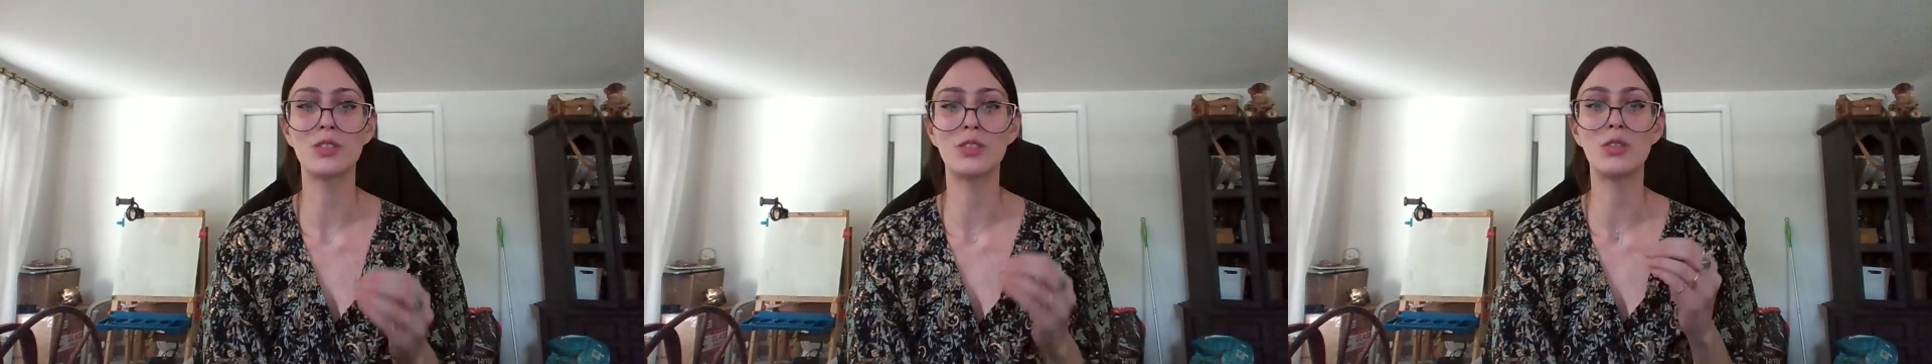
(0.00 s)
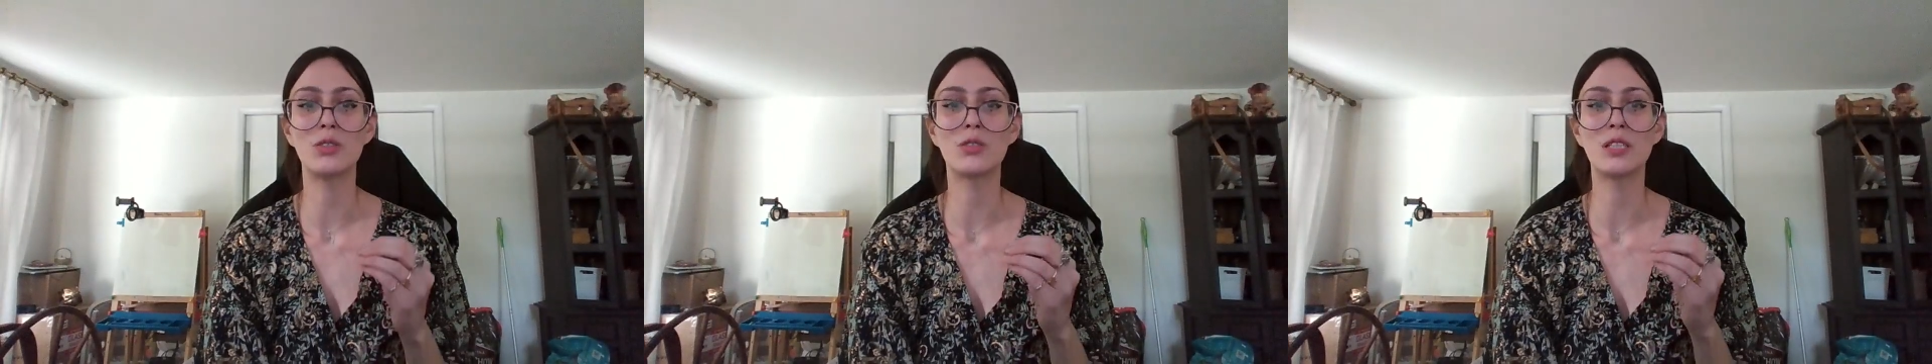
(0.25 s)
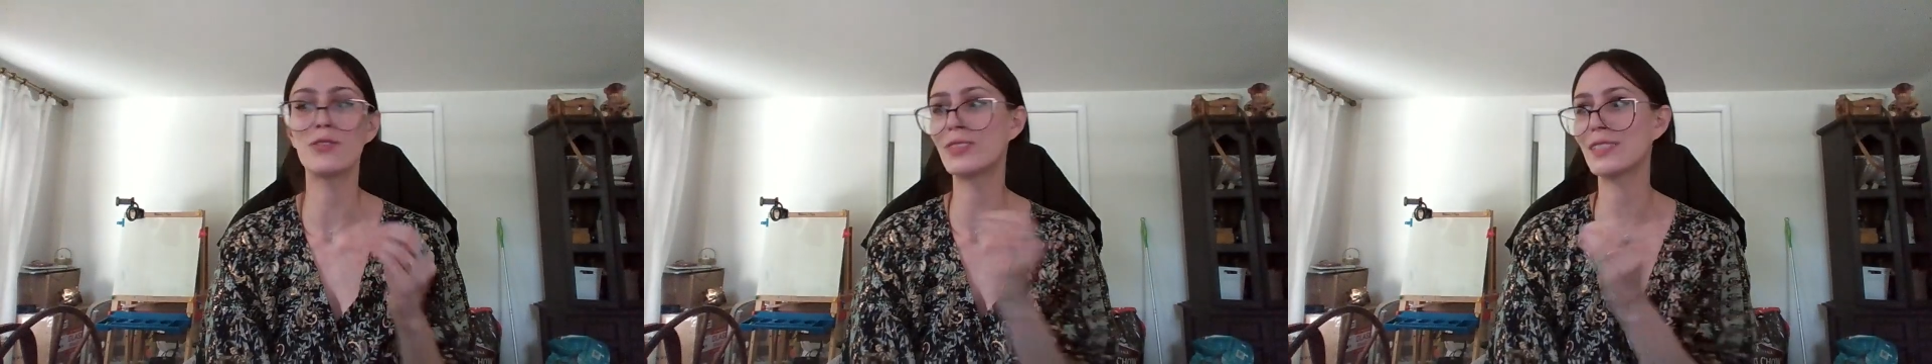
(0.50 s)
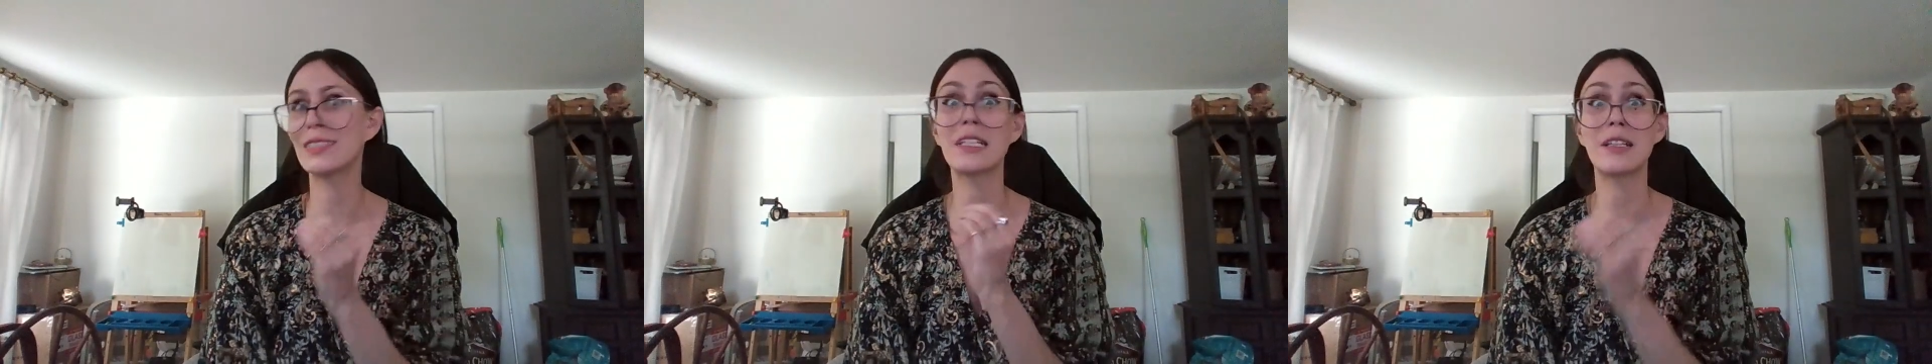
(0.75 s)
to give
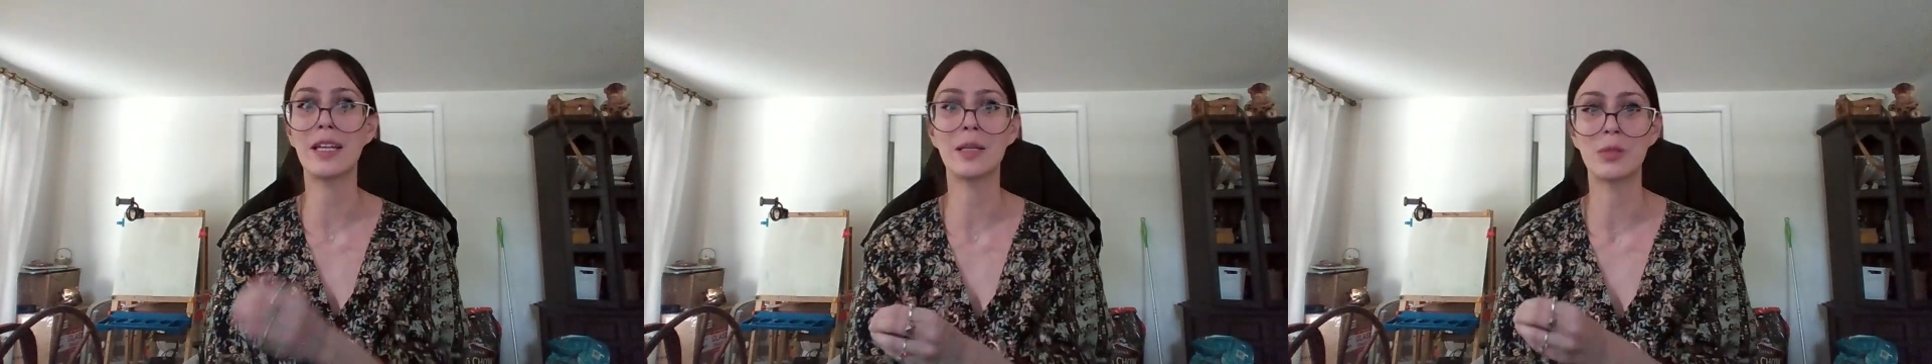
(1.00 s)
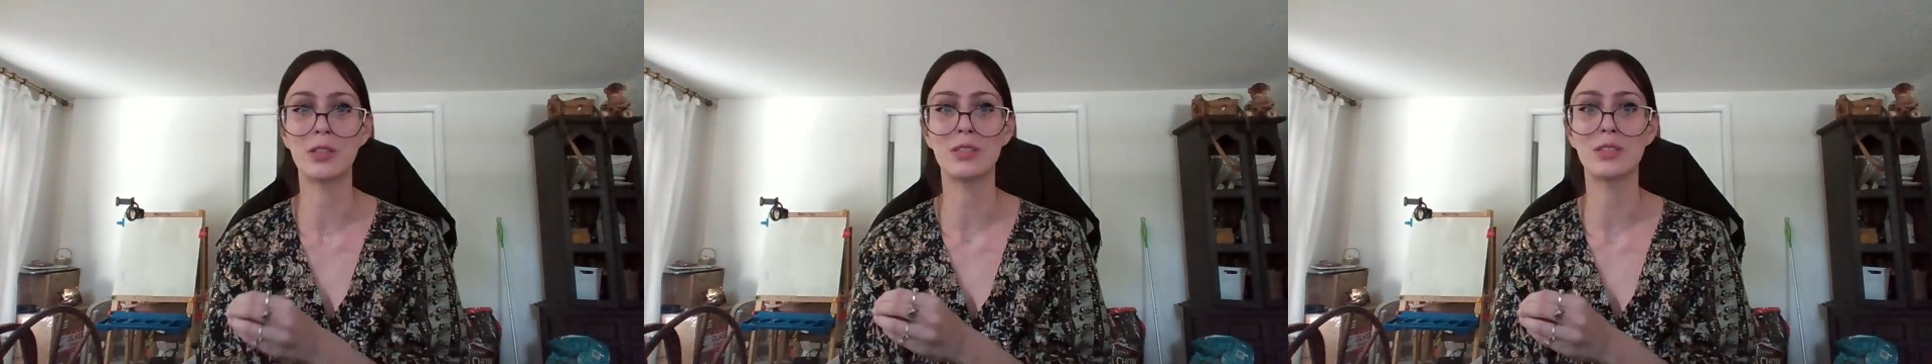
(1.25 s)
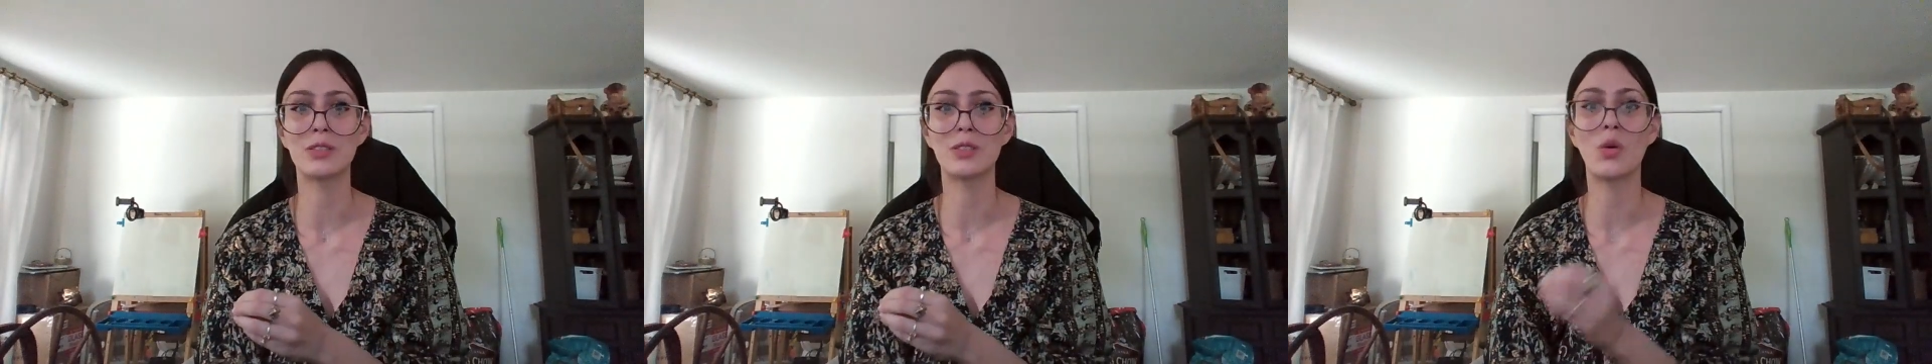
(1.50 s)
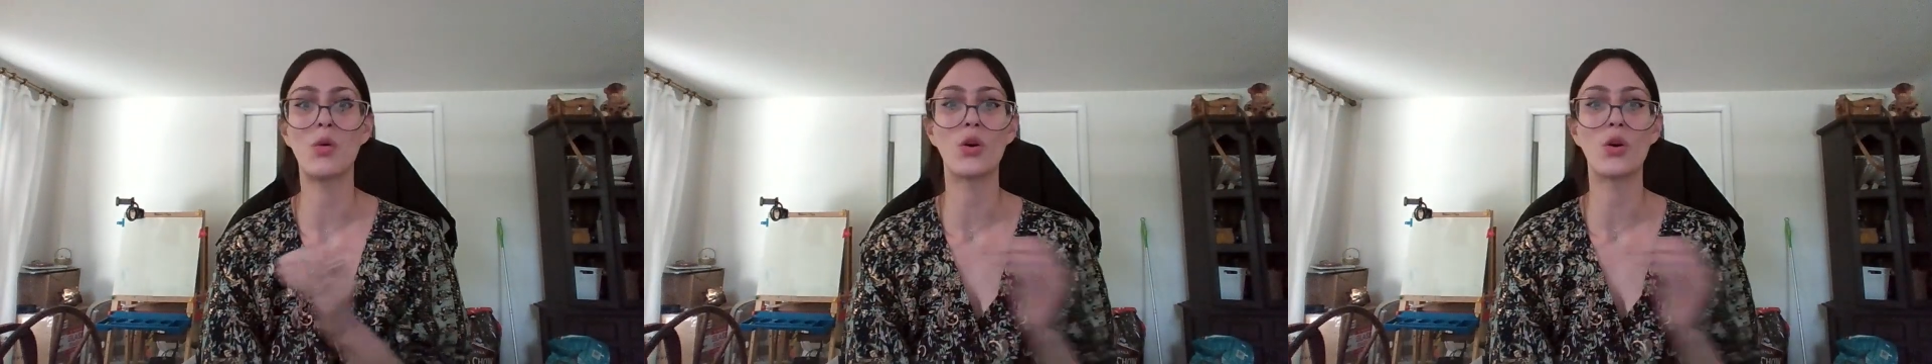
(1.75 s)
disclaimers